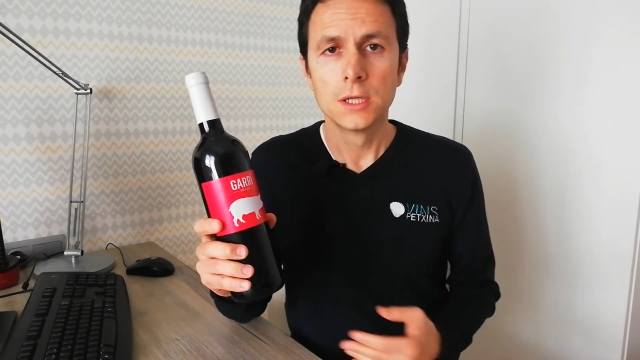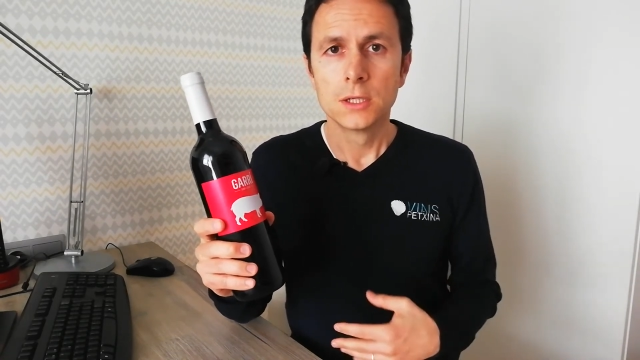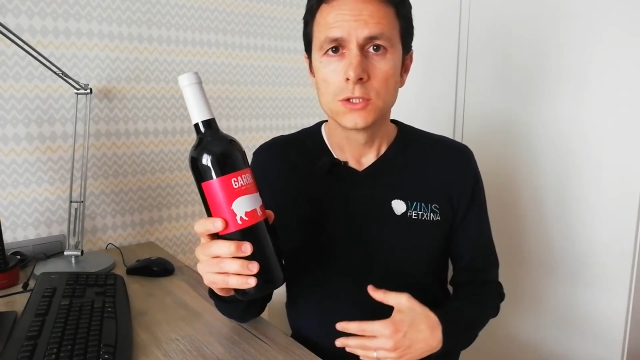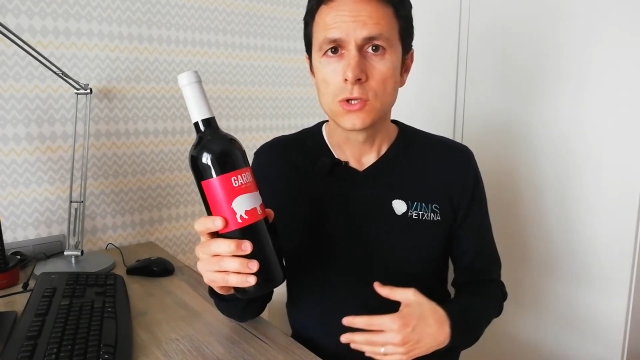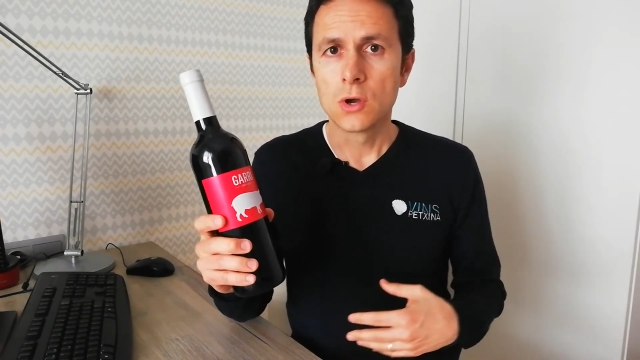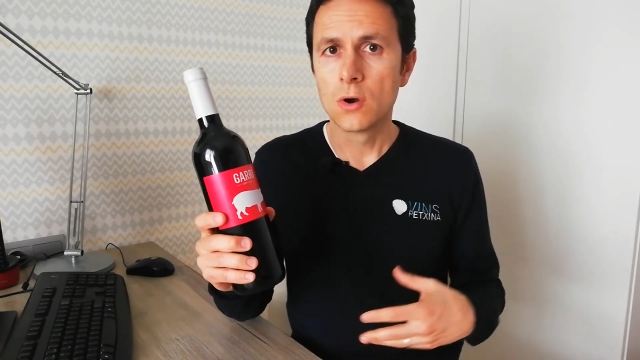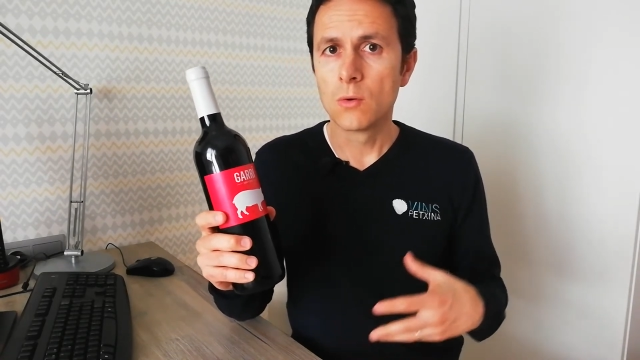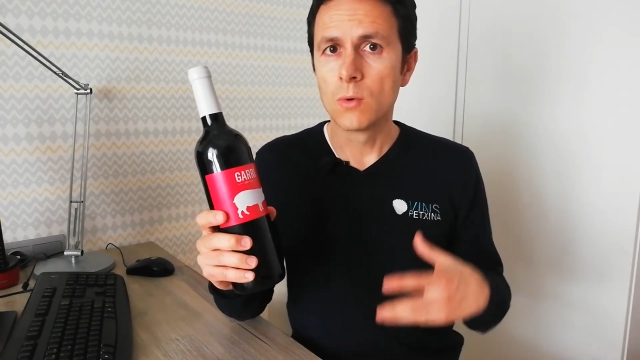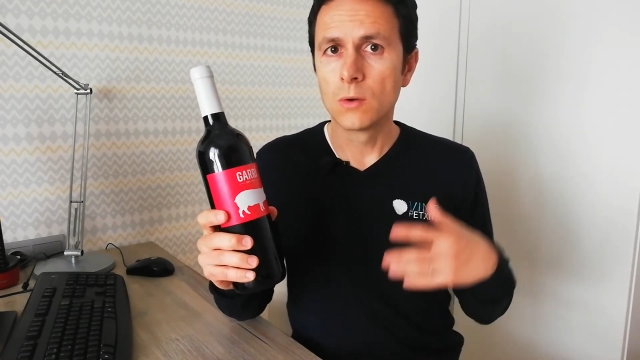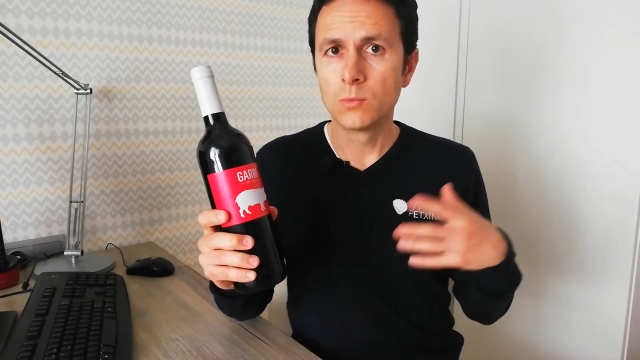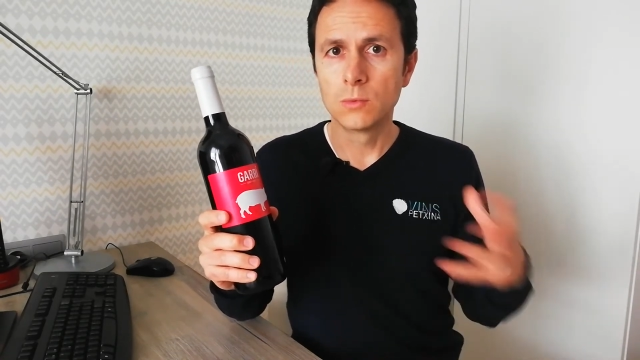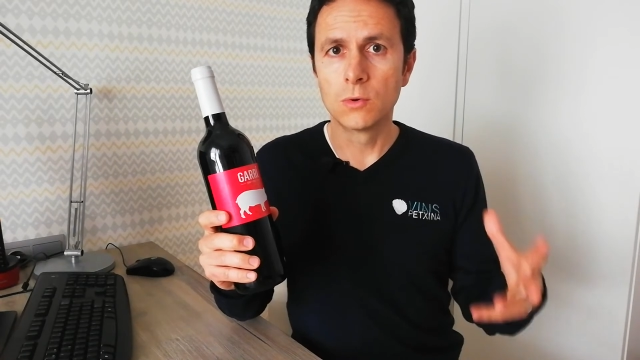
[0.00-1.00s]
So
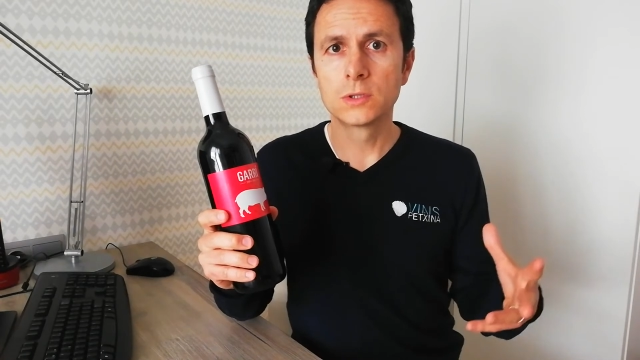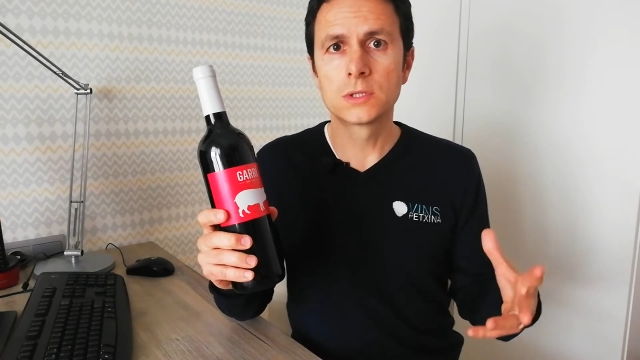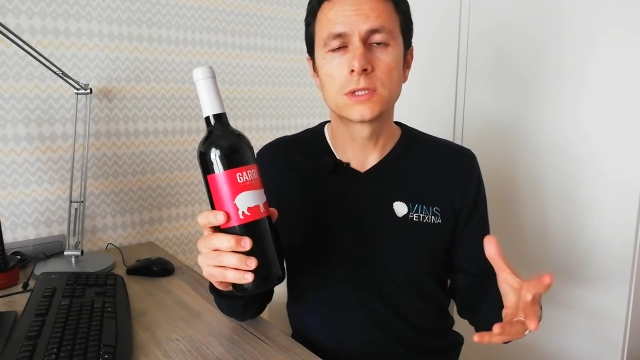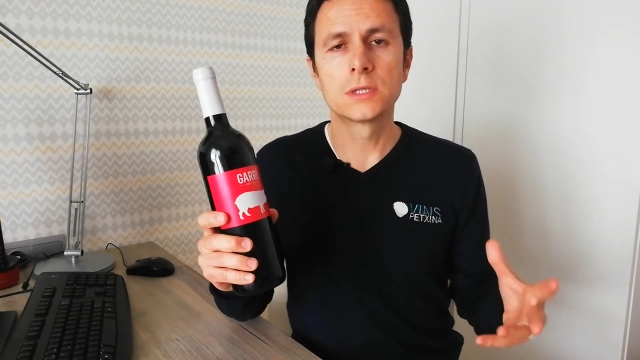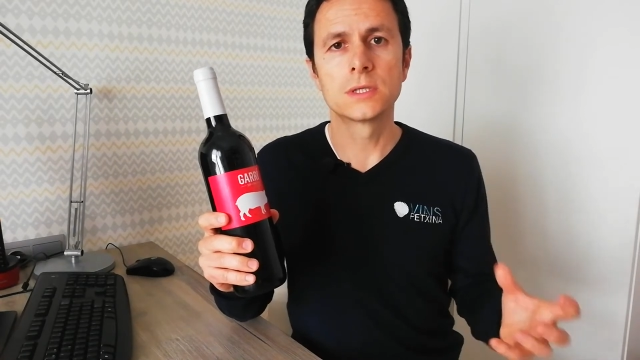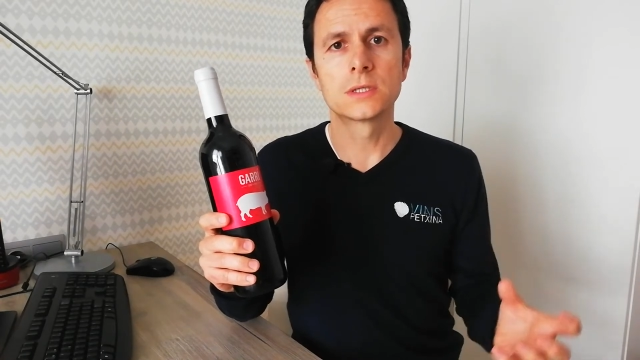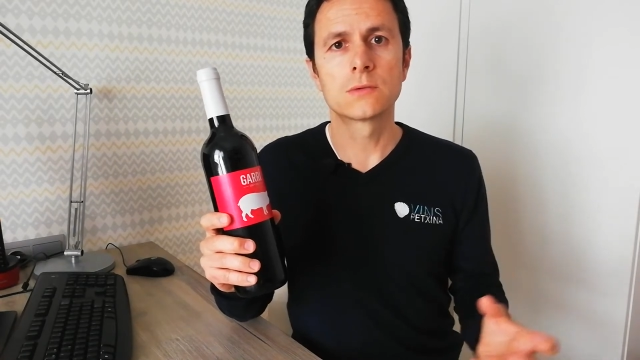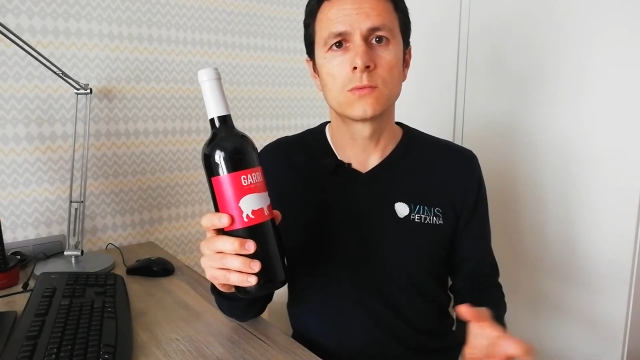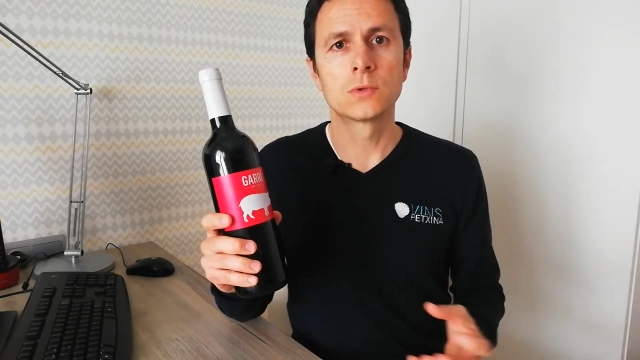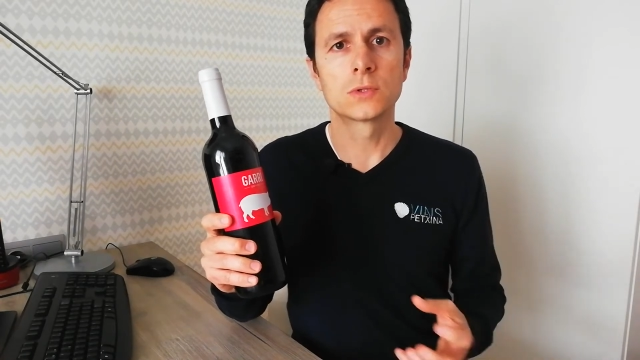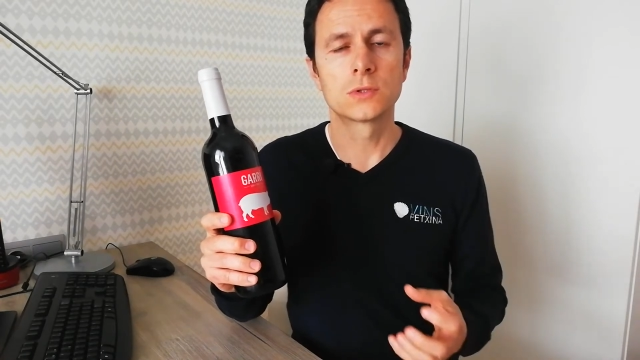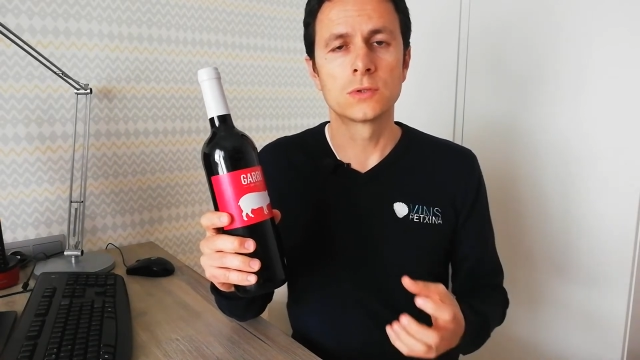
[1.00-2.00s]
what we wanted
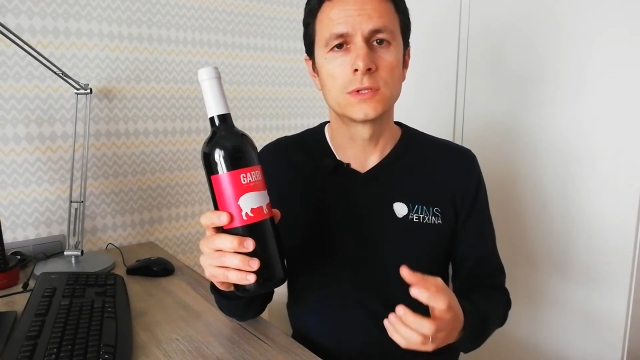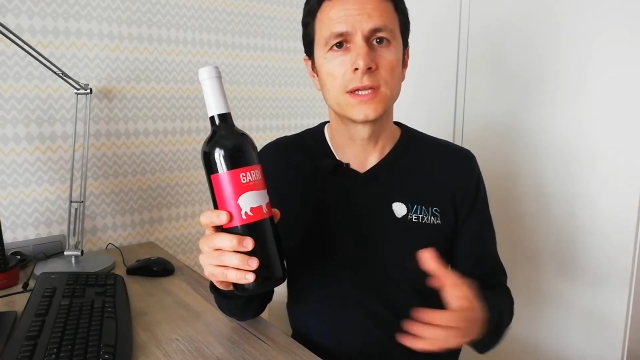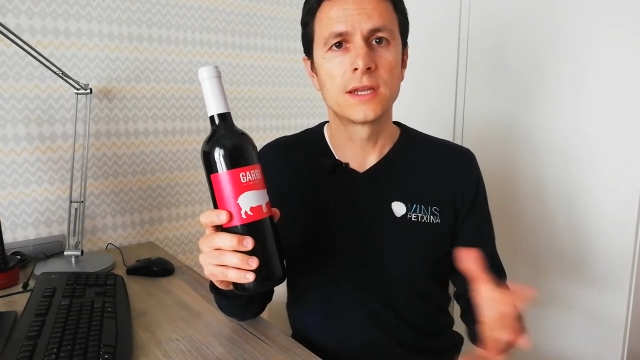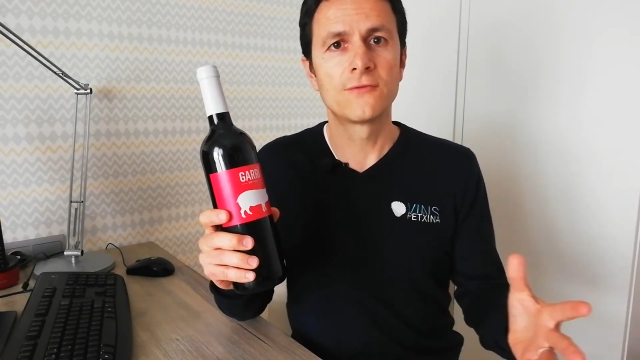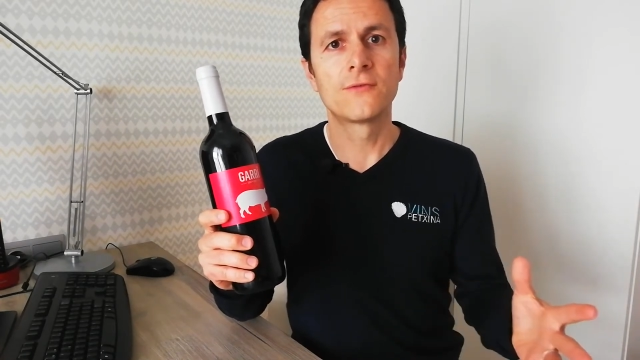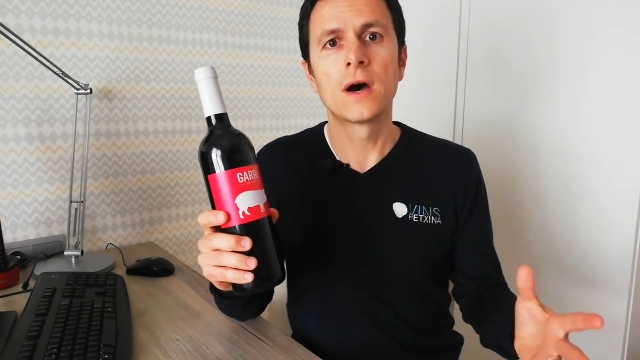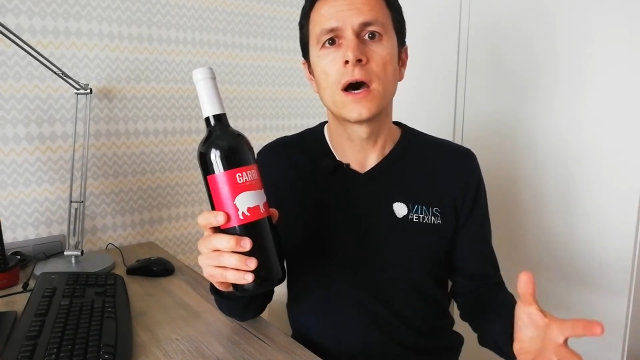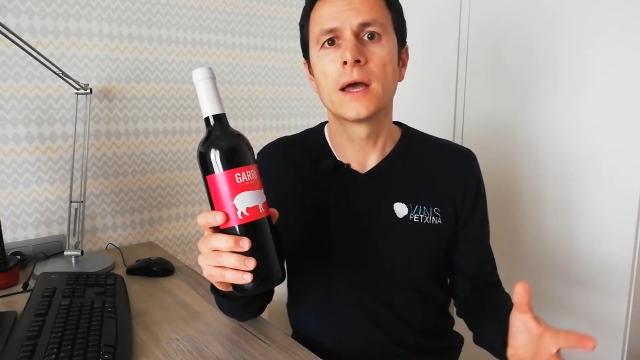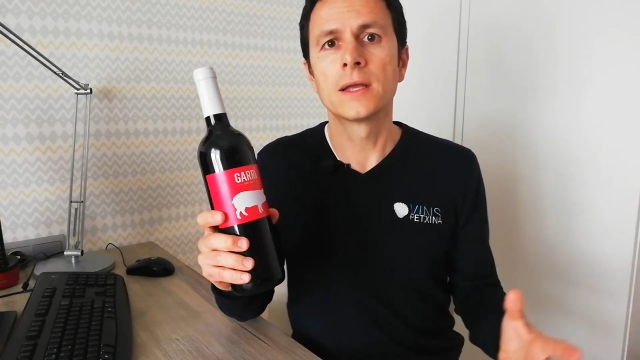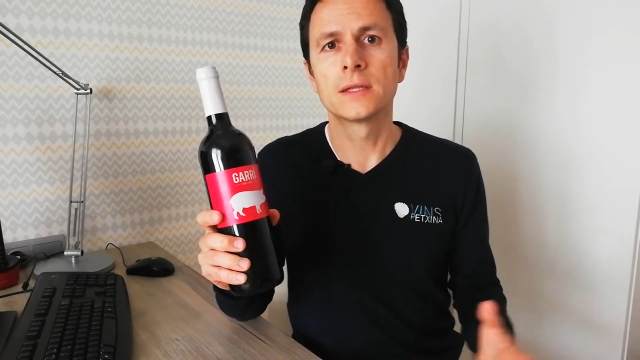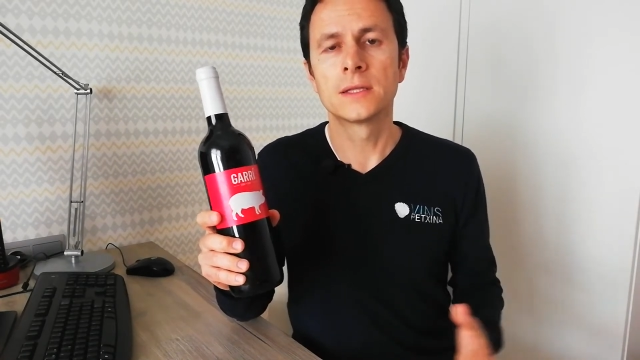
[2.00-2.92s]
was to dignify